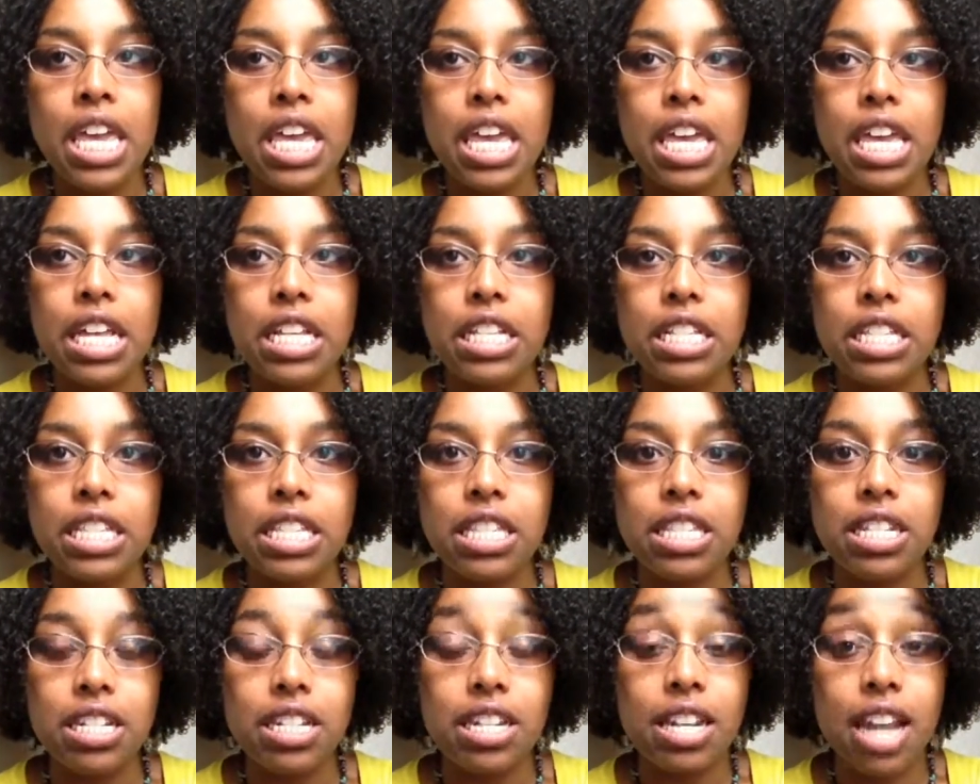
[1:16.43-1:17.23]

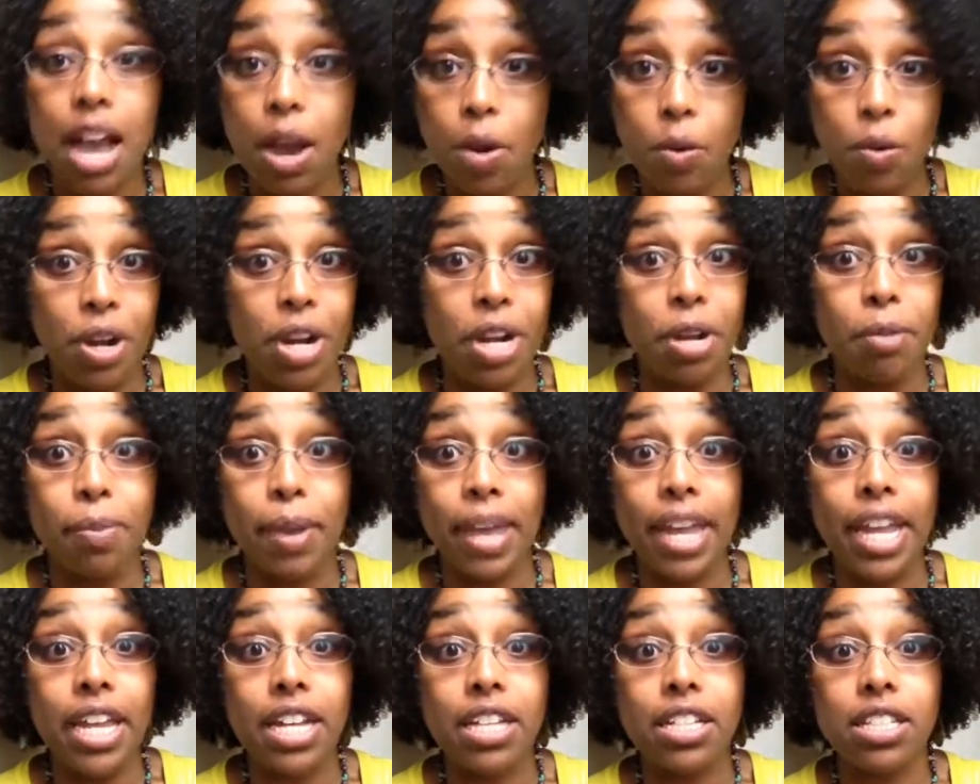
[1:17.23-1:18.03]
it's not wearing
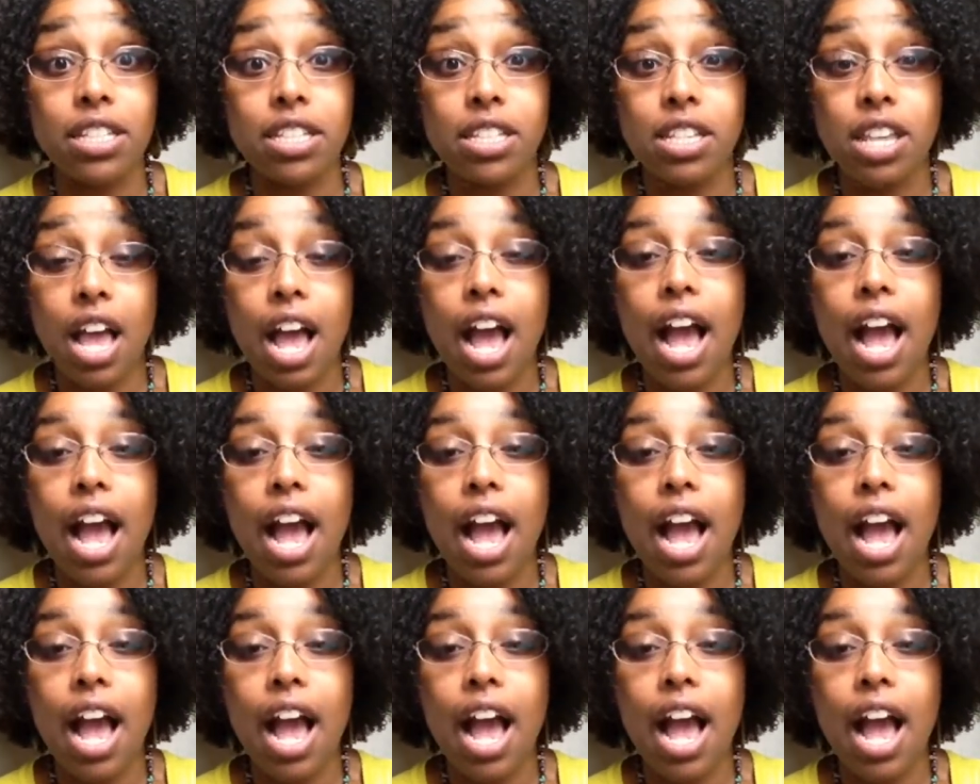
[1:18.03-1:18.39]
pants.